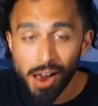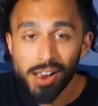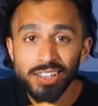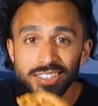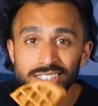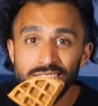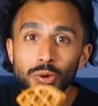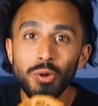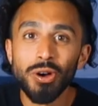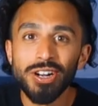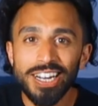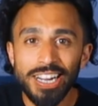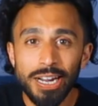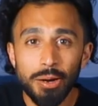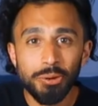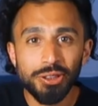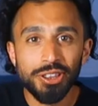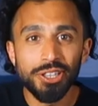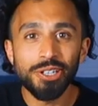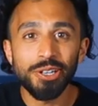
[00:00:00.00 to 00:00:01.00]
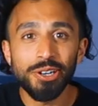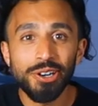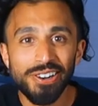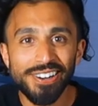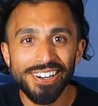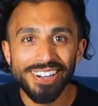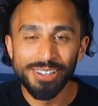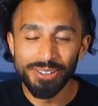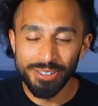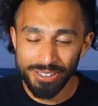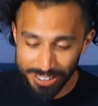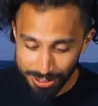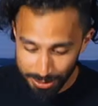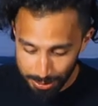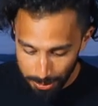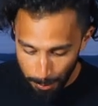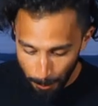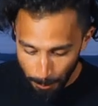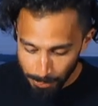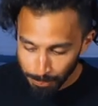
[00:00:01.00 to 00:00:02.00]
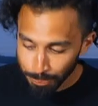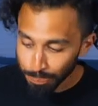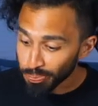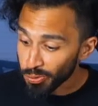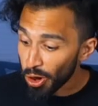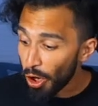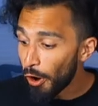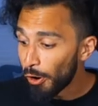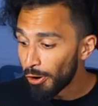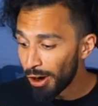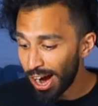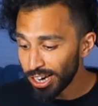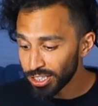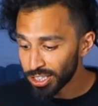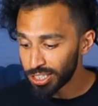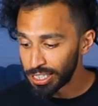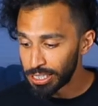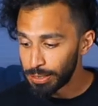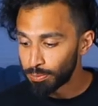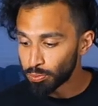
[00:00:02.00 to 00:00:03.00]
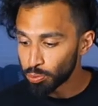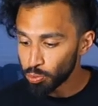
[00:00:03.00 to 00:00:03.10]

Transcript: is the one I ate with the curry, you know what I mean? Oh, actually,